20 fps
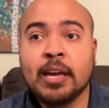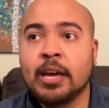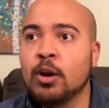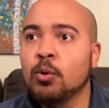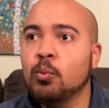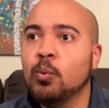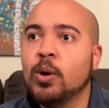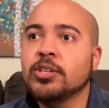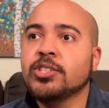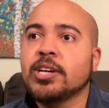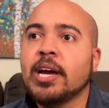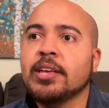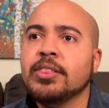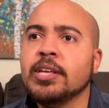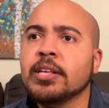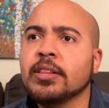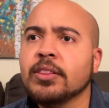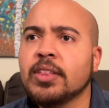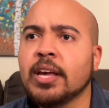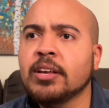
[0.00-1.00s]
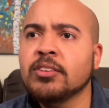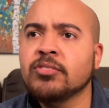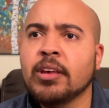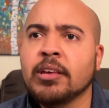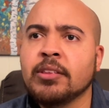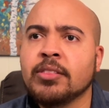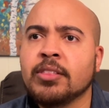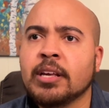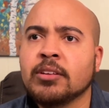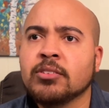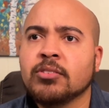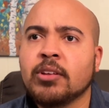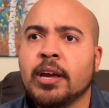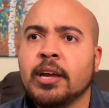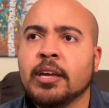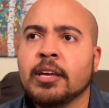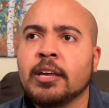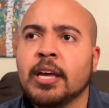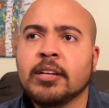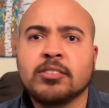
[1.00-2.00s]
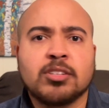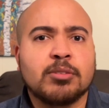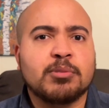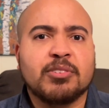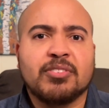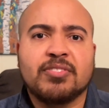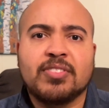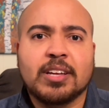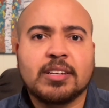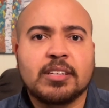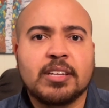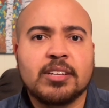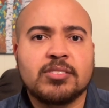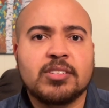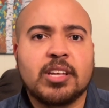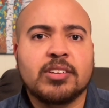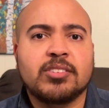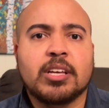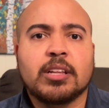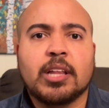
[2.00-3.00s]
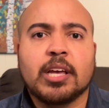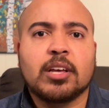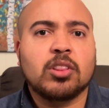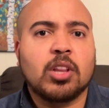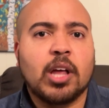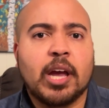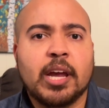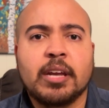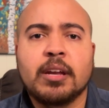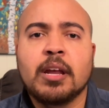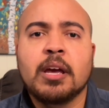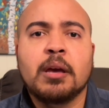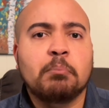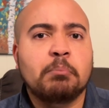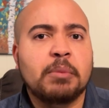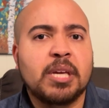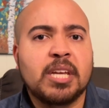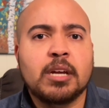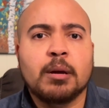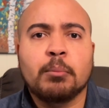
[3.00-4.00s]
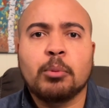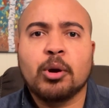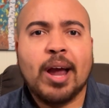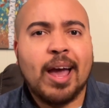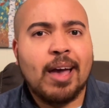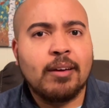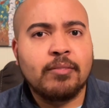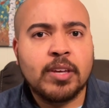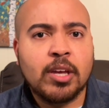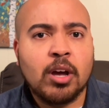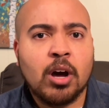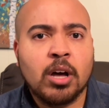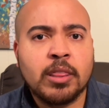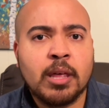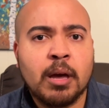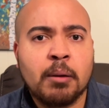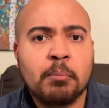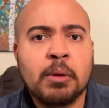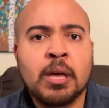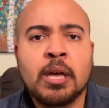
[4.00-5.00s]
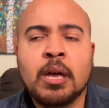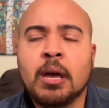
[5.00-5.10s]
which I think they say things like, in terms of thickness, they say like light, medium, or heavy on them.